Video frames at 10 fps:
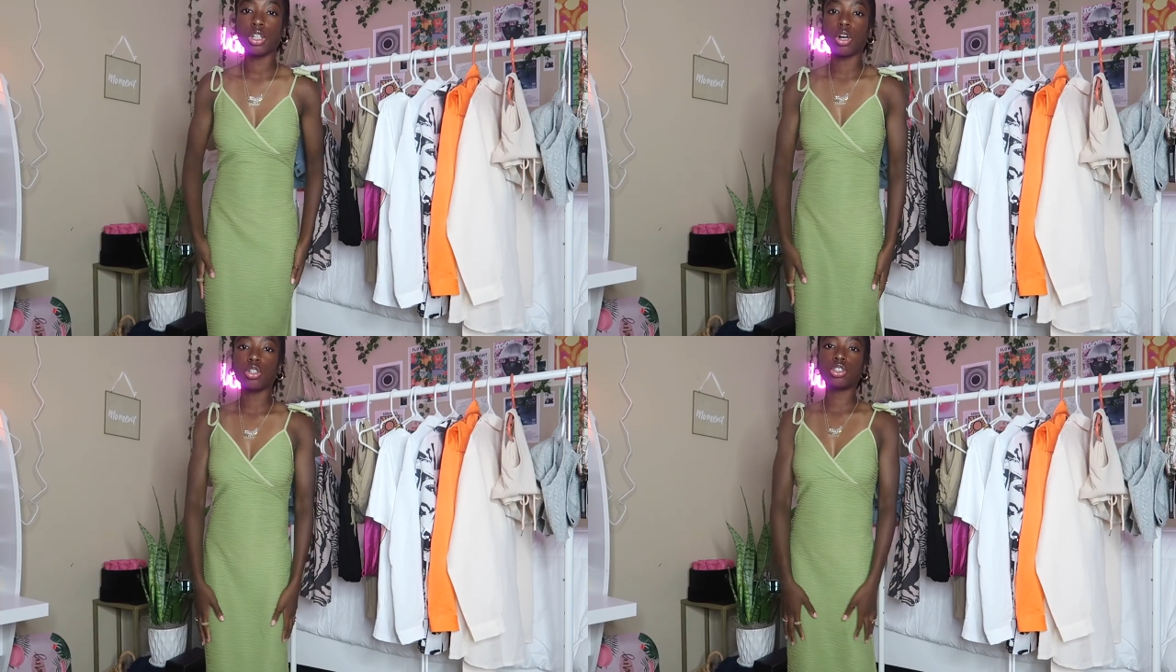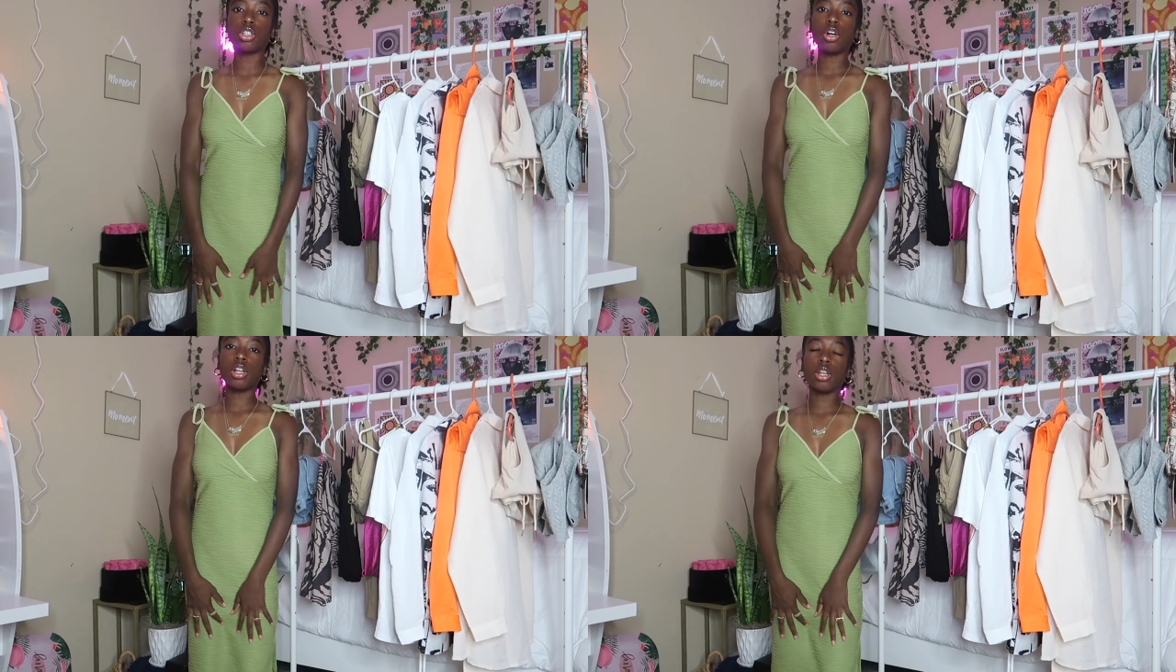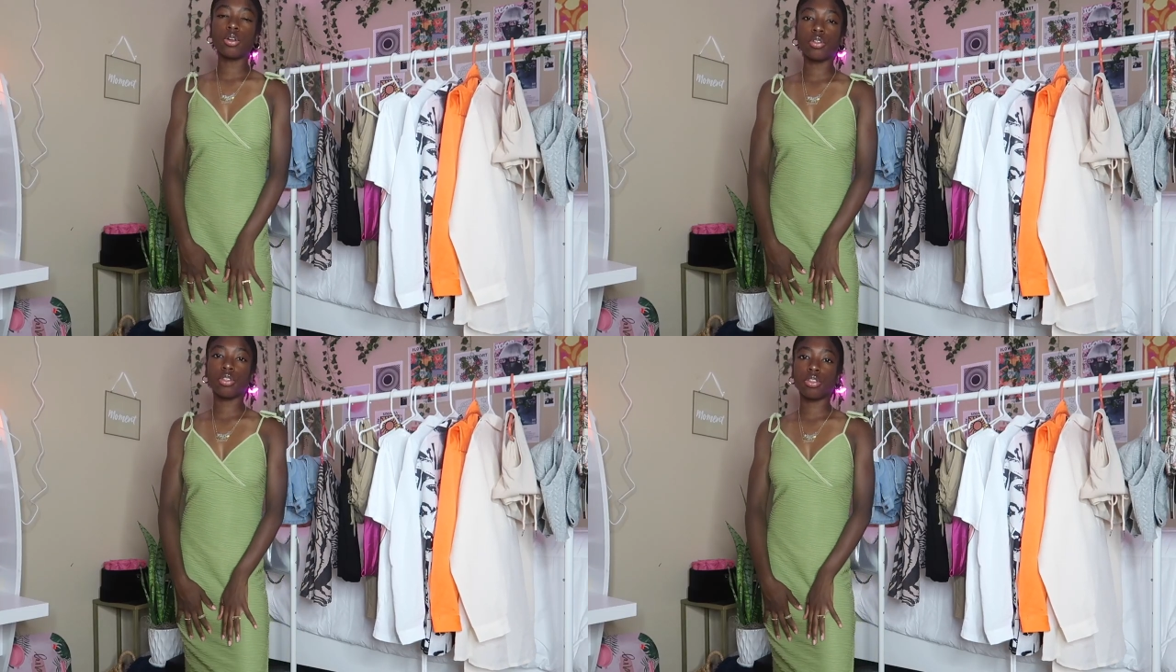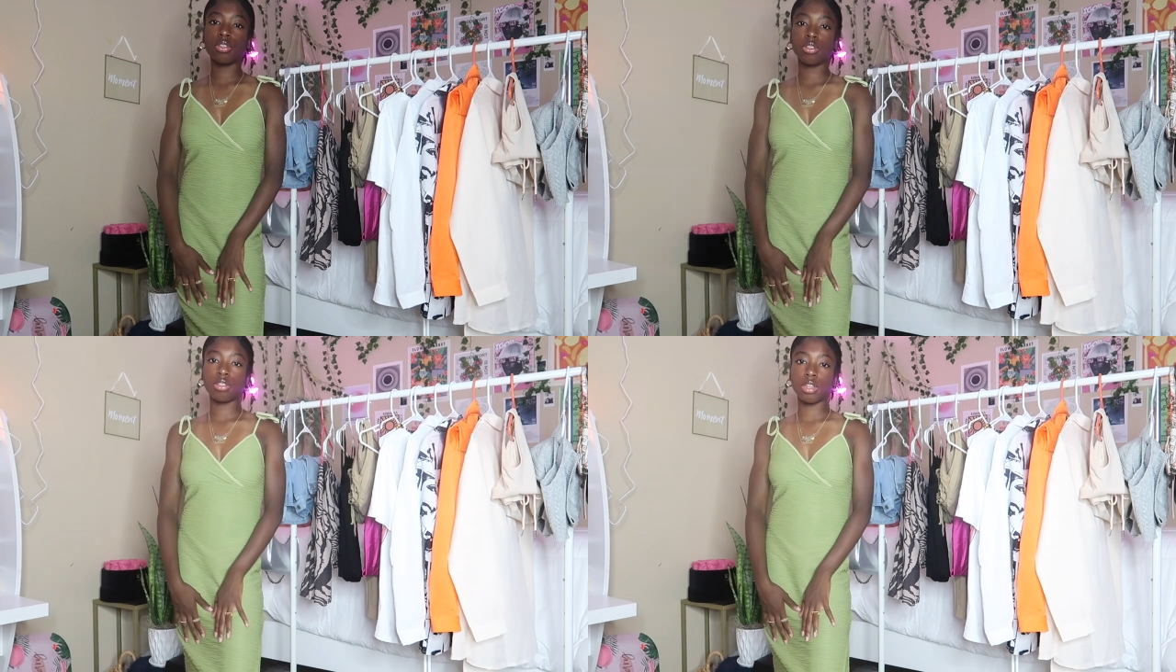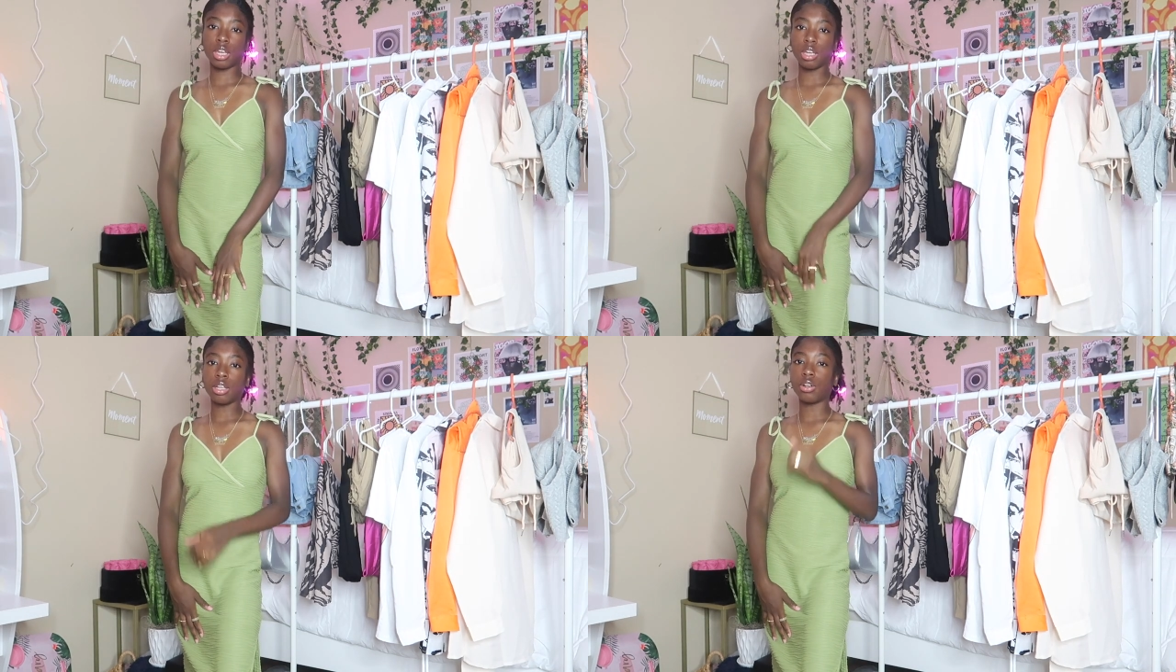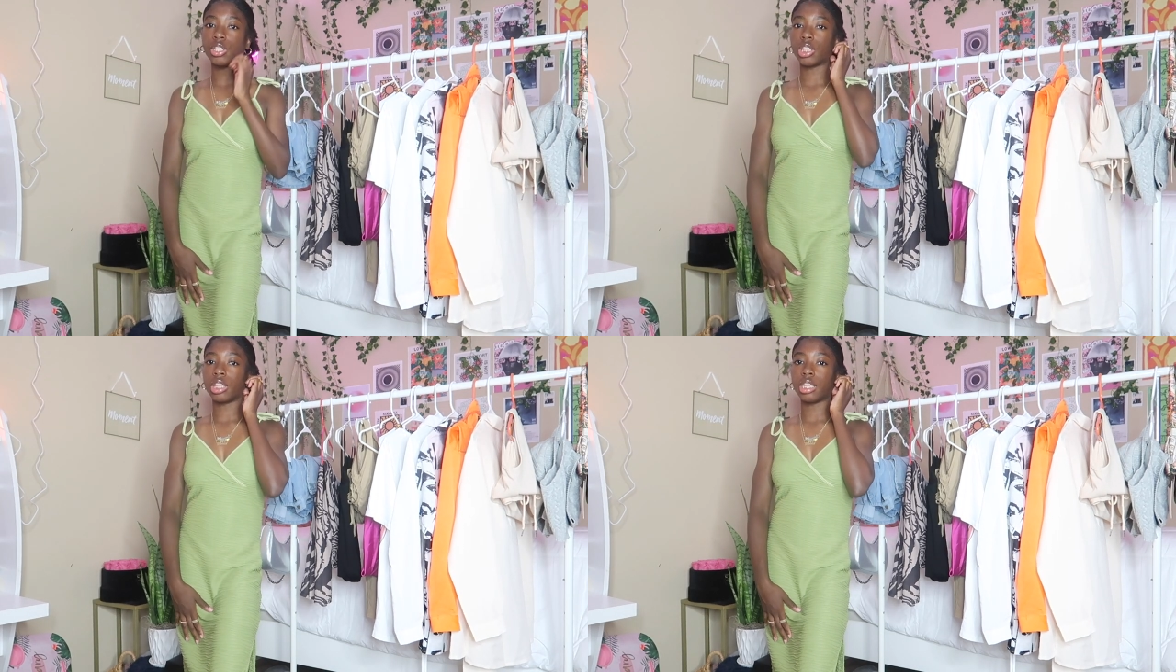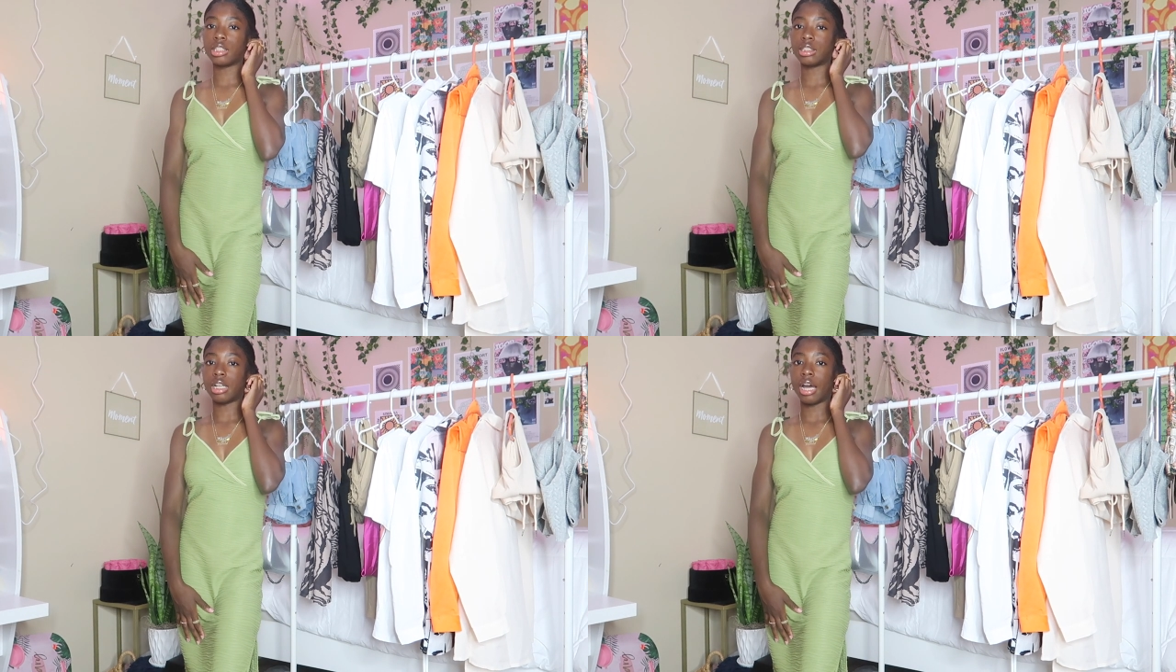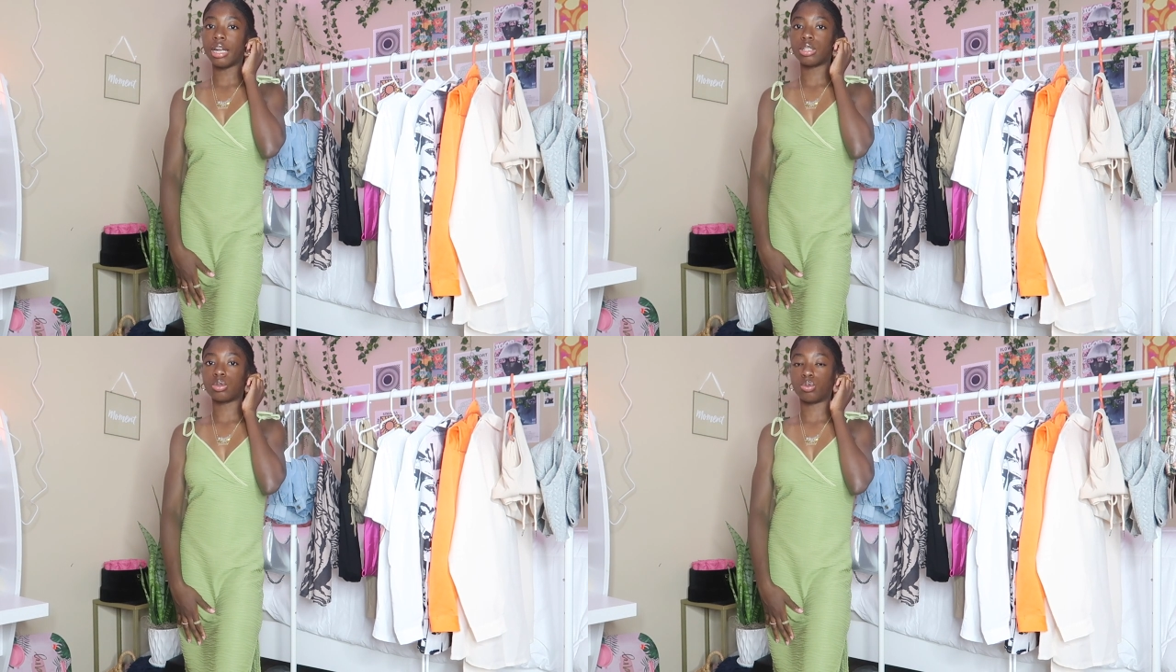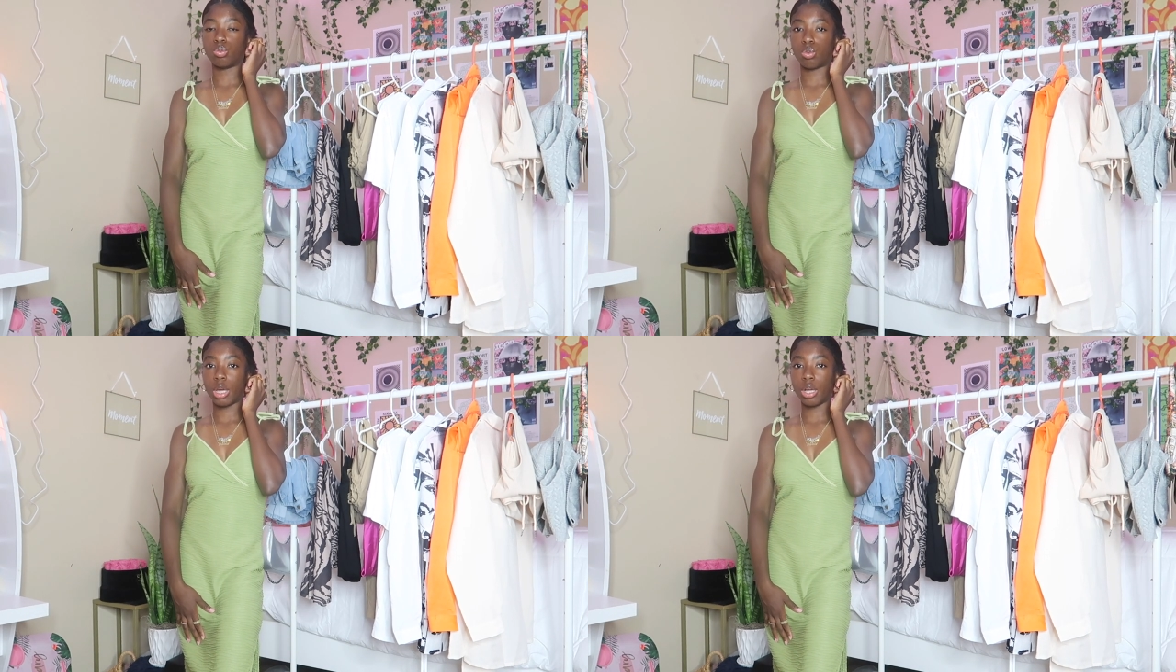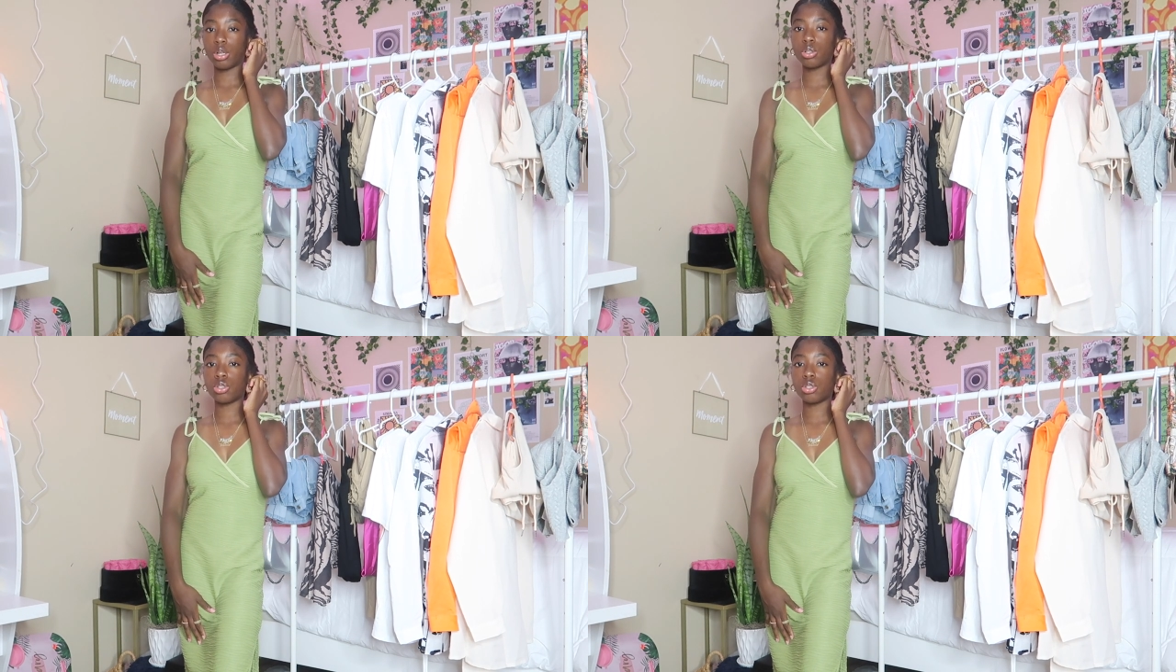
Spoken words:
also a little thick on the thick side as well,